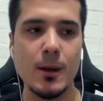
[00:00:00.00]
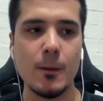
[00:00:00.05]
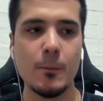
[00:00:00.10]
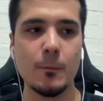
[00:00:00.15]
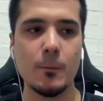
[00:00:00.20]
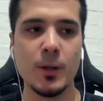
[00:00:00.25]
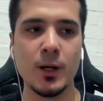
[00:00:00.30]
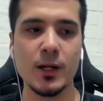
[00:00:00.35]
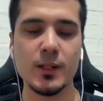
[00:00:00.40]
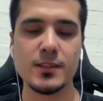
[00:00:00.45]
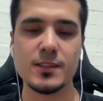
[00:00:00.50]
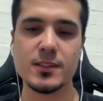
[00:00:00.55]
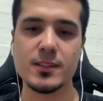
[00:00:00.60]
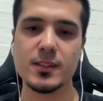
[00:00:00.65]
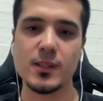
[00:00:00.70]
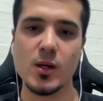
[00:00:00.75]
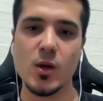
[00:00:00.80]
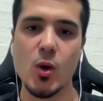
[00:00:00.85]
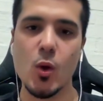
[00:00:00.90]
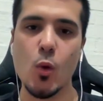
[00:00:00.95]
But
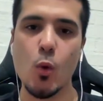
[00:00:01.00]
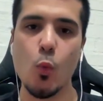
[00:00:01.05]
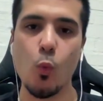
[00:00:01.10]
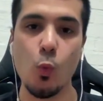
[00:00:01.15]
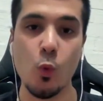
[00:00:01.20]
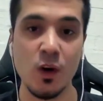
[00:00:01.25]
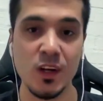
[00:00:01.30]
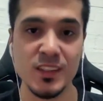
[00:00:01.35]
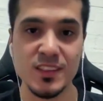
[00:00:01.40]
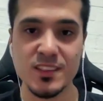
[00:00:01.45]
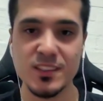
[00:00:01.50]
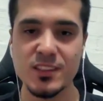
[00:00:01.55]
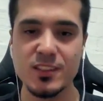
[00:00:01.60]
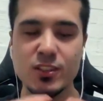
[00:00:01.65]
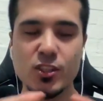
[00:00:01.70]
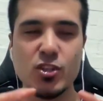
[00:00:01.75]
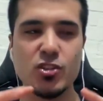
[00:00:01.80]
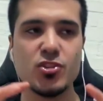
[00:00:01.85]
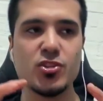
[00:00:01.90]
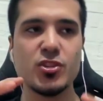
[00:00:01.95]
once
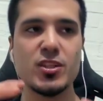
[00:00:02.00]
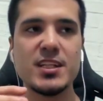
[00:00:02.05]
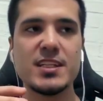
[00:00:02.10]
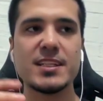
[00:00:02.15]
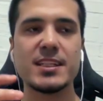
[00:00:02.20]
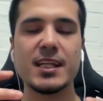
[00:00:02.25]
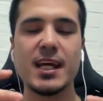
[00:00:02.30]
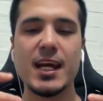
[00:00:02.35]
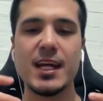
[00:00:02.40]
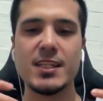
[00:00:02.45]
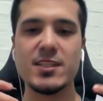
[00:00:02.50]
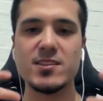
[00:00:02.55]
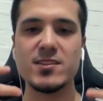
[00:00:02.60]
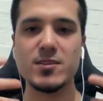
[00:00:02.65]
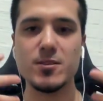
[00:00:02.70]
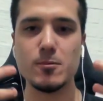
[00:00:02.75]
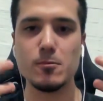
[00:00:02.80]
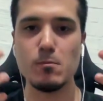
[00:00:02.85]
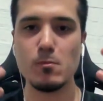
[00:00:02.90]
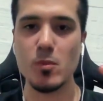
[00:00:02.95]
you decide to
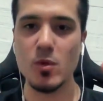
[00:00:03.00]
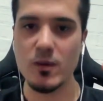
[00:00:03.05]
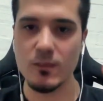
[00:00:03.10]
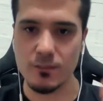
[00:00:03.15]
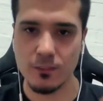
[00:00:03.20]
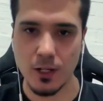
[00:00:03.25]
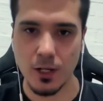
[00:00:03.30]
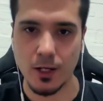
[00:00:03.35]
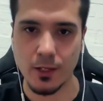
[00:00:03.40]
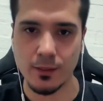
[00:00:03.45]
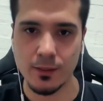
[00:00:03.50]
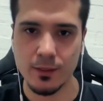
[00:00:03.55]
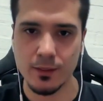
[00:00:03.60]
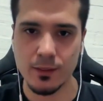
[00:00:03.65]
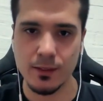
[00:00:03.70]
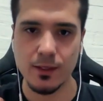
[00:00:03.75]
move on